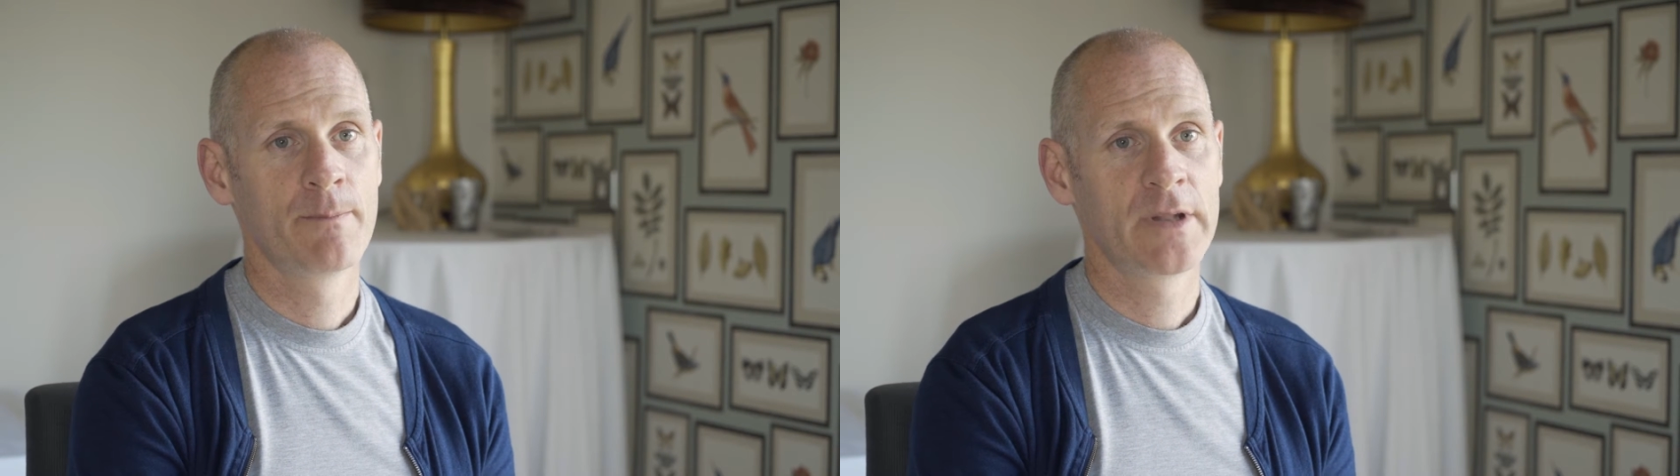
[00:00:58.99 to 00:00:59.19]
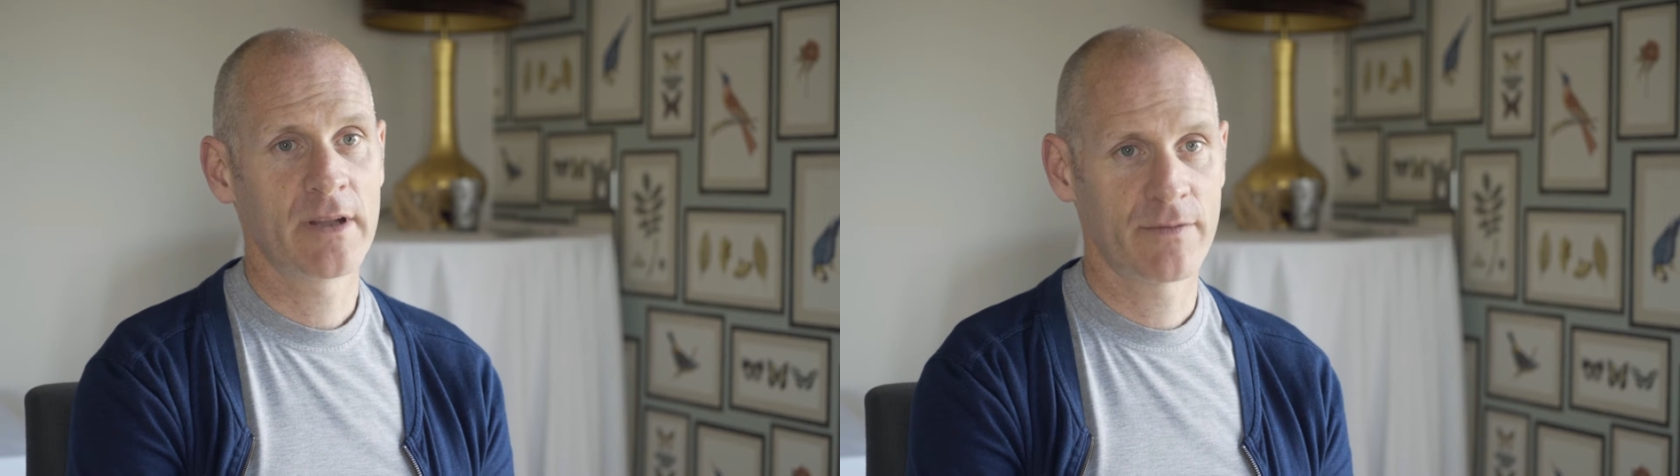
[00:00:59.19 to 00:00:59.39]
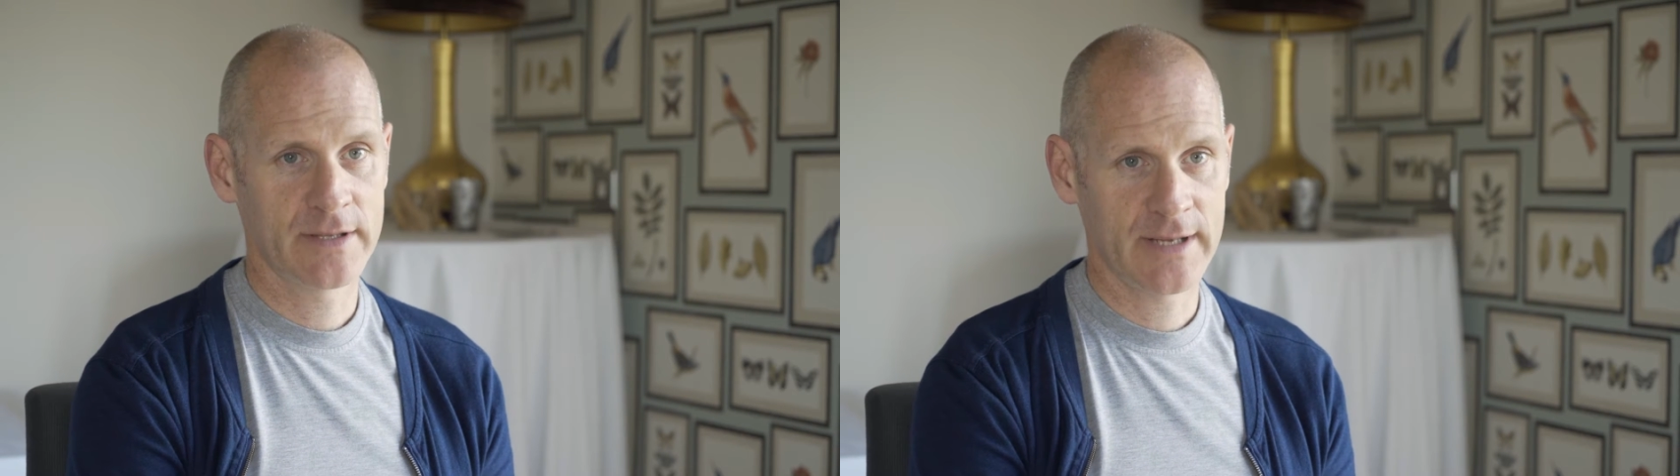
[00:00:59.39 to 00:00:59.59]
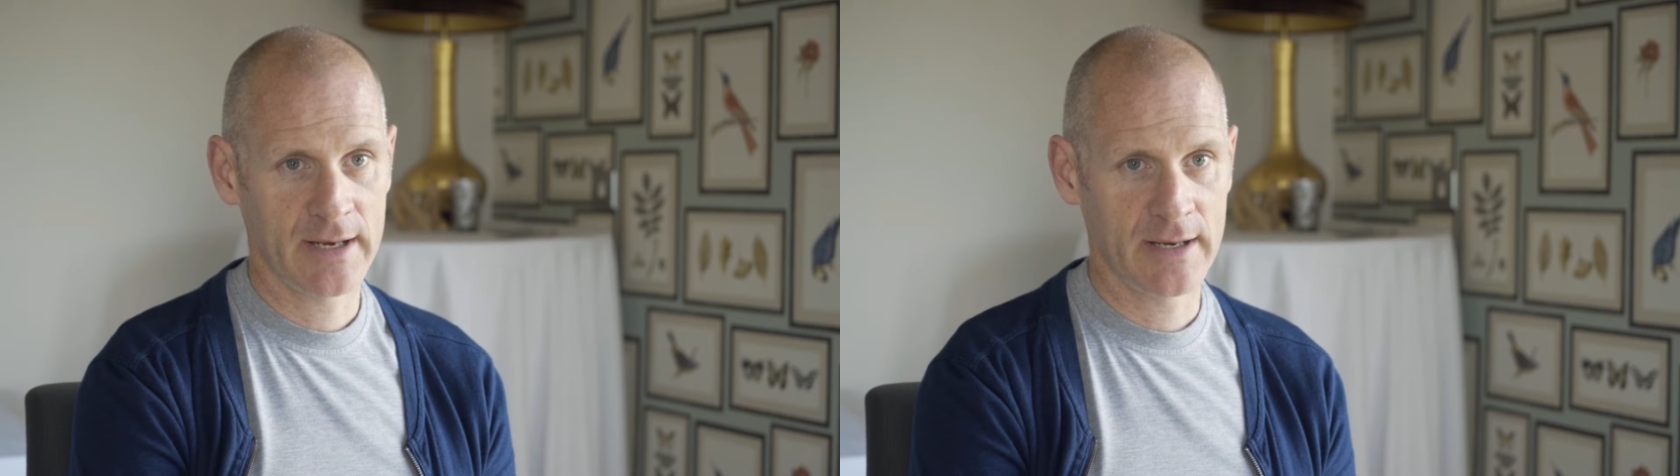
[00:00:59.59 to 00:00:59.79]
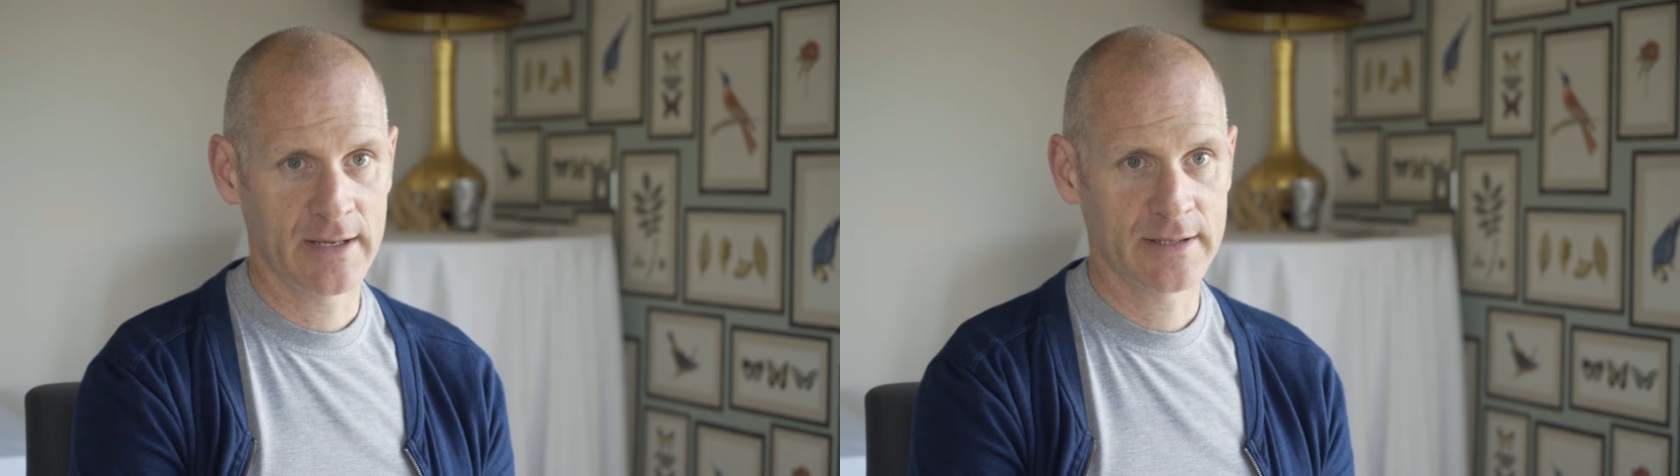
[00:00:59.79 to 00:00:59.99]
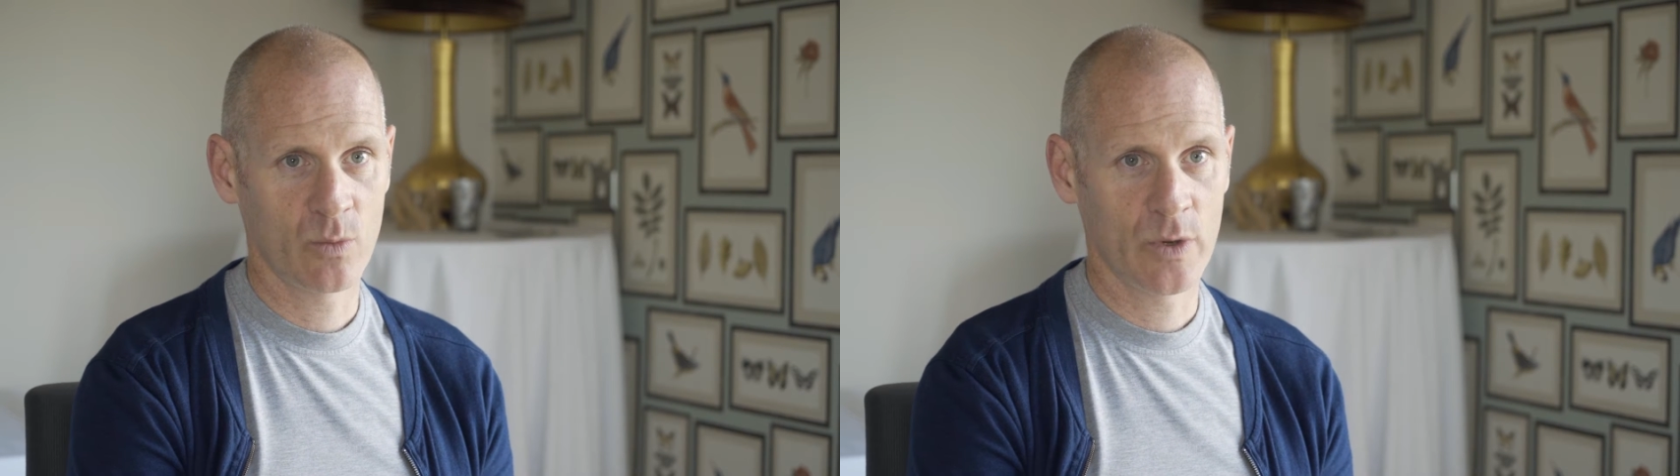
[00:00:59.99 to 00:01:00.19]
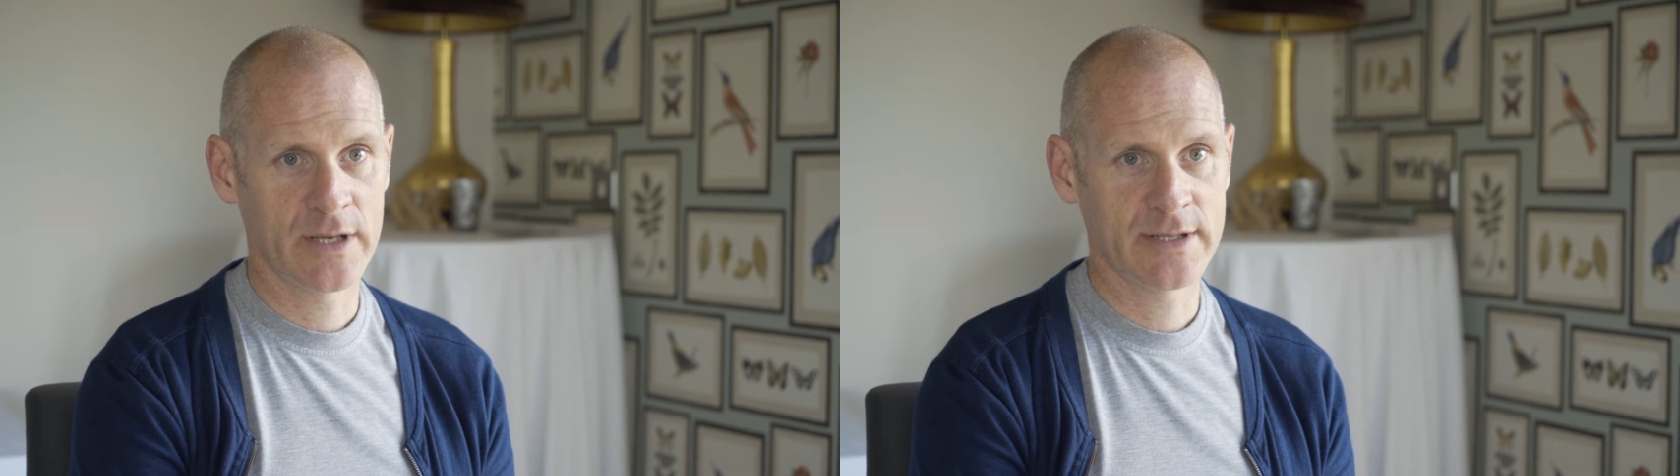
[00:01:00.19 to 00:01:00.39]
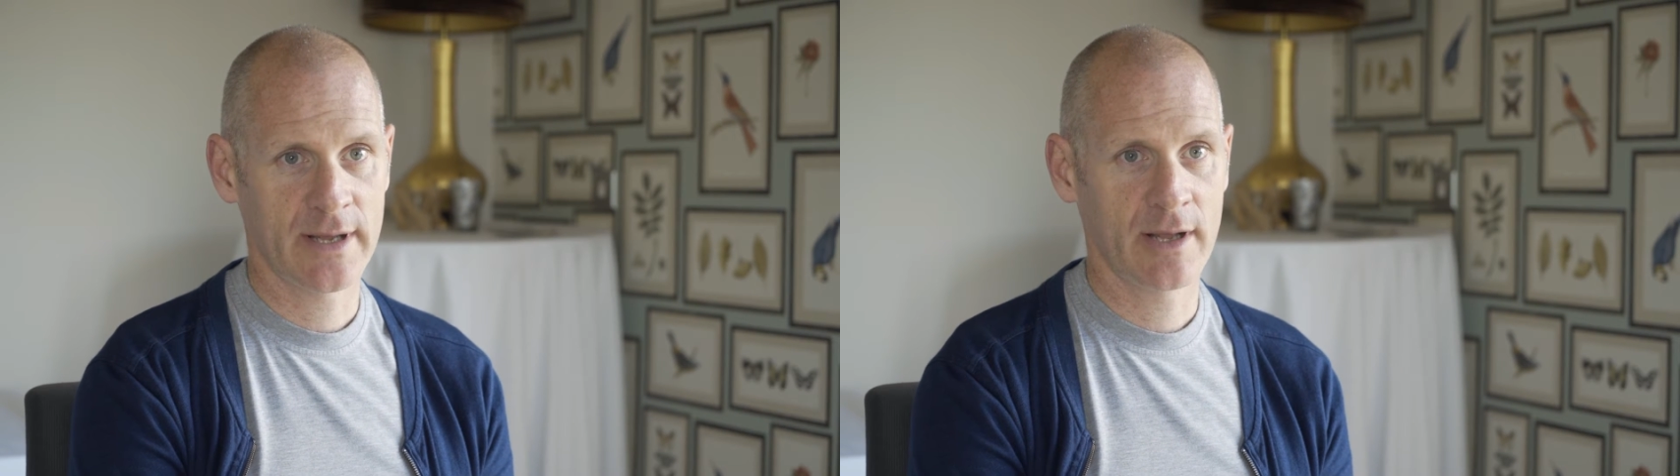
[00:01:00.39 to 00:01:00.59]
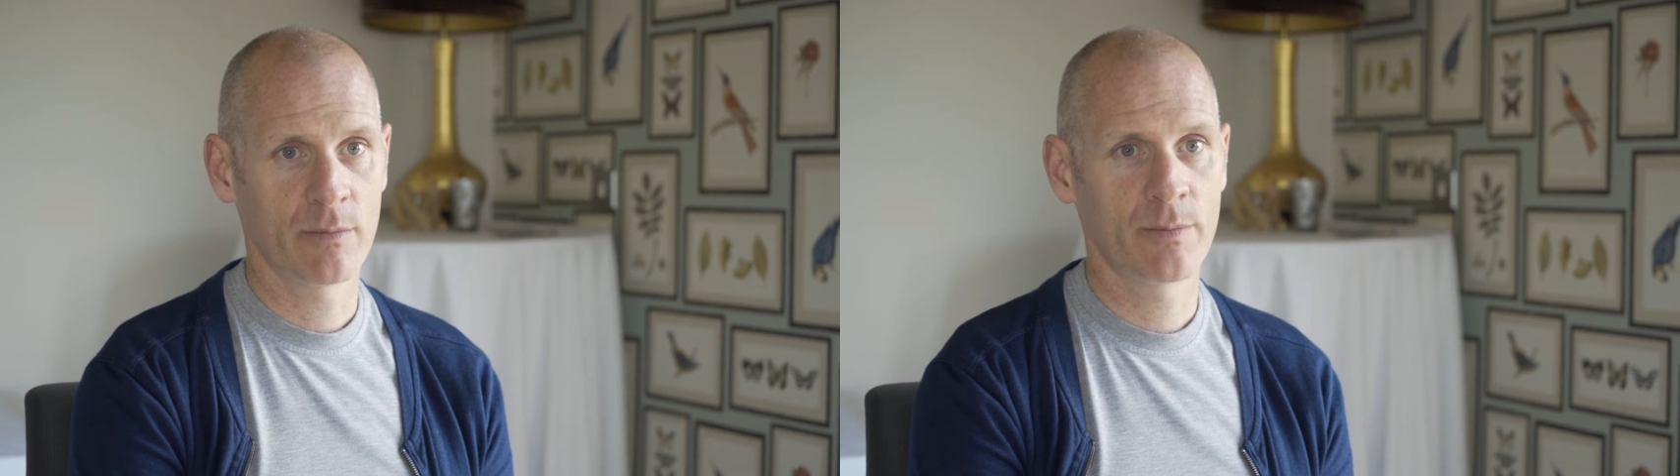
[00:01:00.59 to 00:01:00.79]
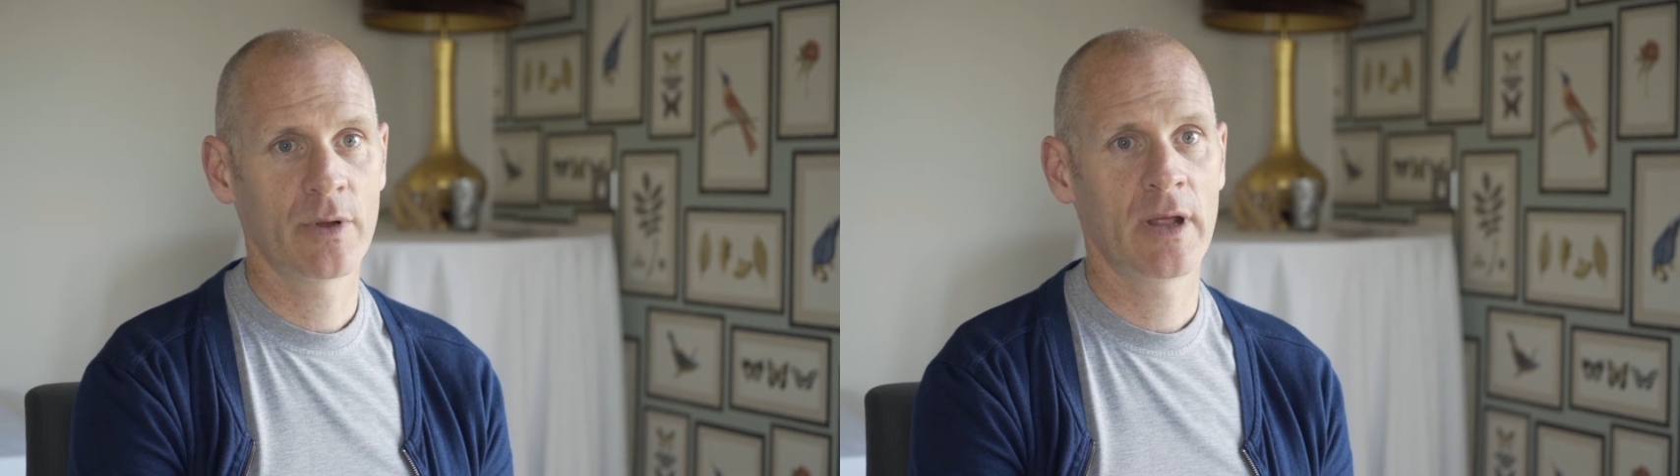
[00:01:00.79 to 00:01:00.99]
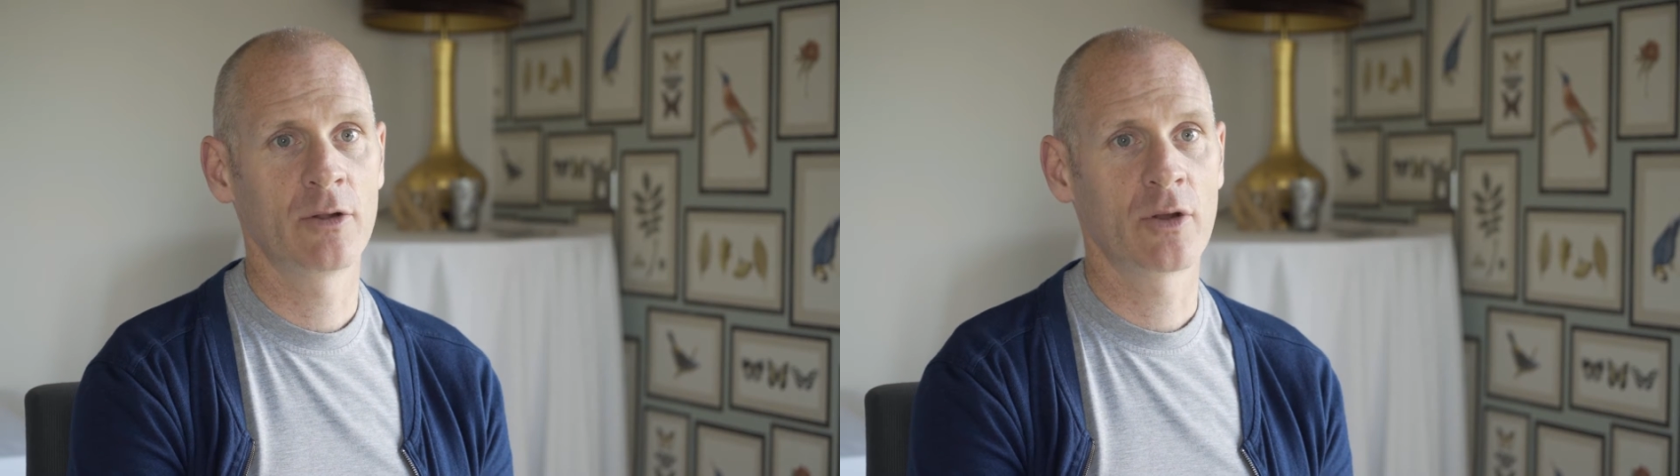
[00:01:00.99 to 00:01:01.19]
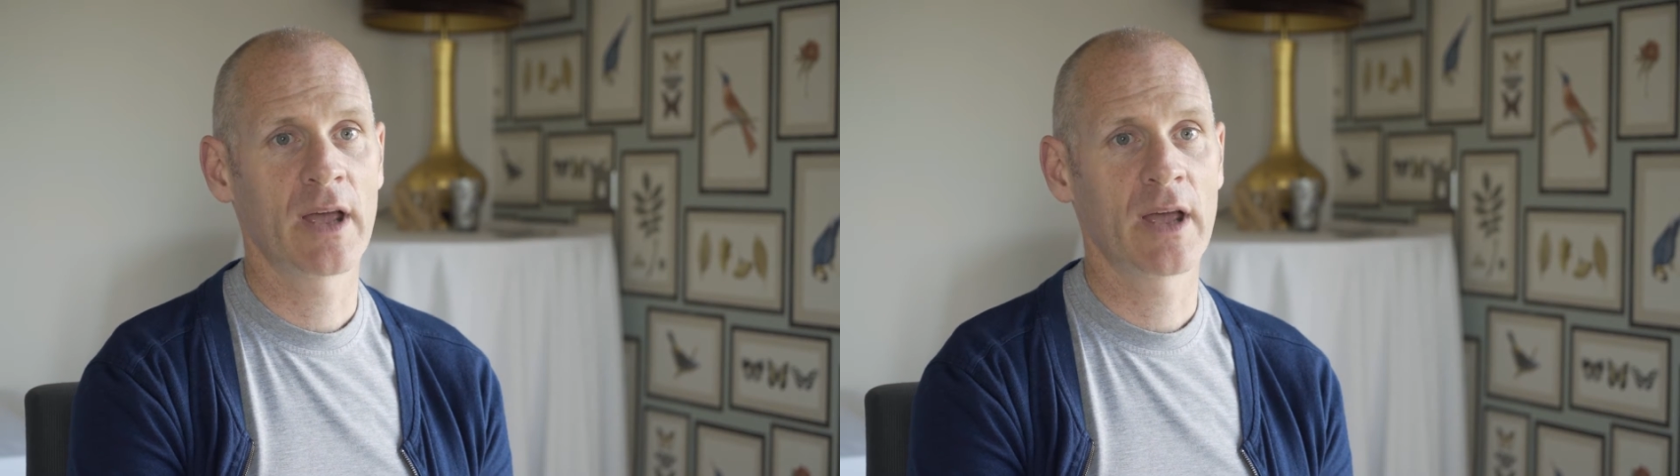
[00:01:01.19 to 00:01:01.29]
different techniques and ways to help look